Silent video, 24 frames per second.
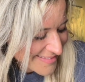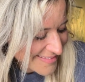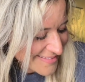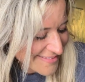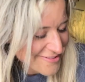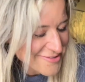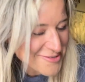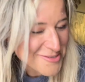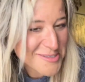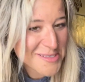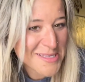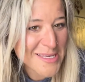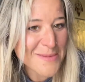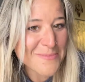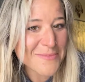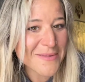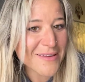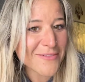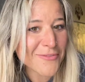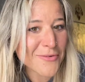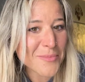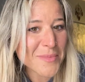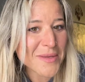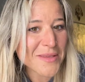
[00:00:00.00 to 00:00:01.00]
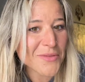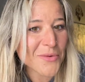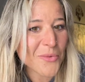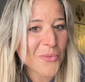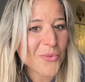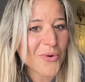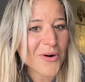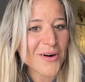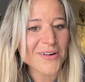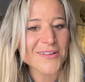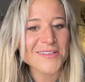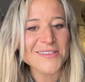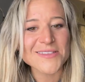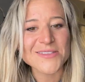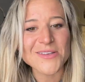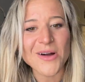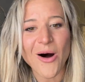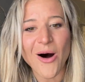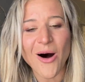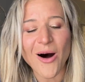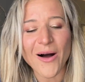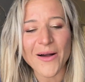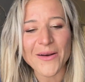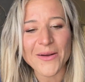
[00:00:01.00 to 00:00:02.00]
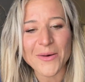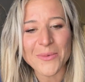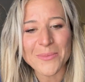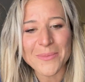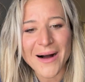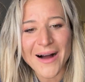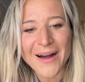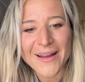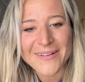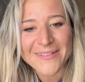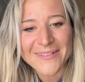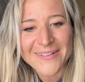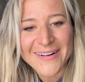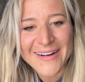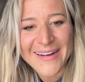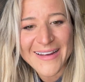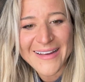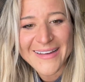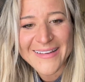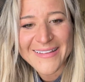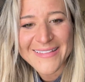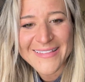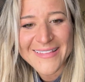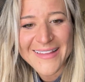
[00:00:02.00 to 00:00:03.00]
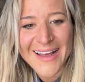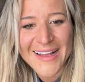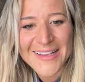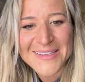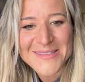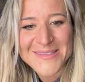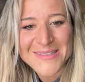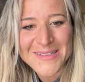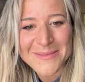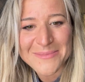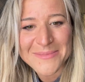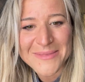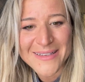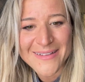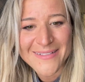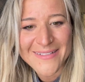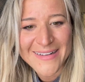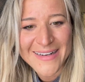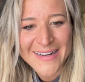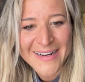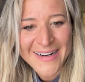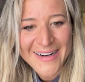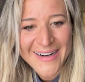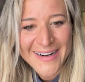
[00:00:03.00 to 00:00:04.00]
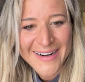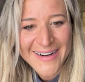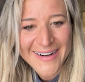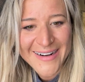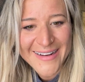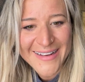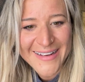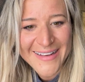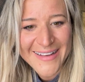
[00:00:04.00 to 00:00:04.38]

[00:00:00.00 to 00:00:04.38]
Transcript: Just keep giving me the words to auto moderate. That's what I'm doing here.